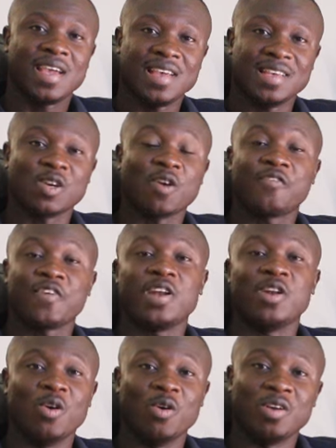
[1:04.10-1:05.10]
he is
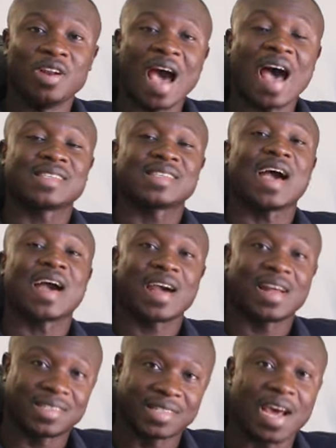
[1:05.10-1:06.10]
often known as
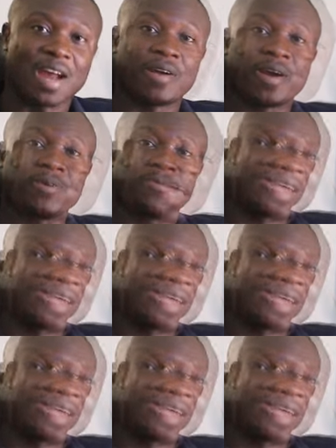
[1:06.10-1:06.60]
Akantara.